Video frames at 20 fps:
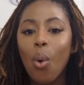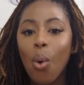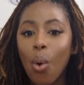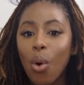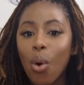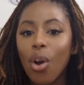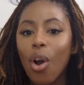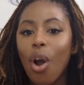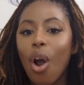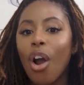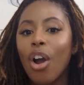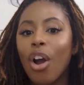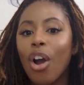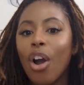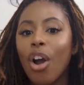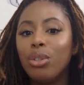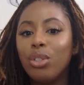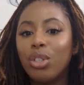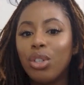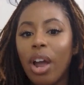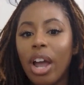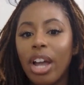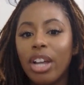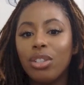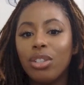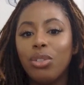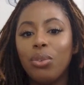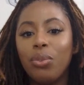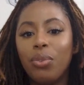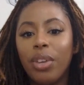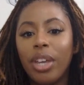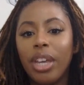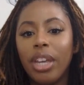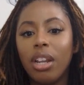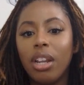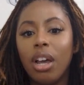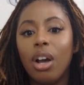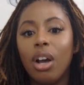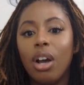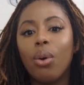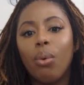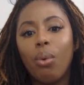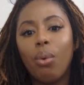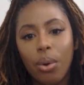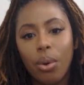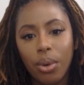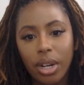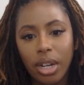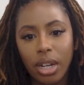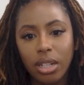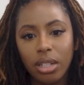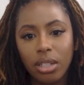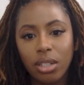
Or are you trying to fit a quota?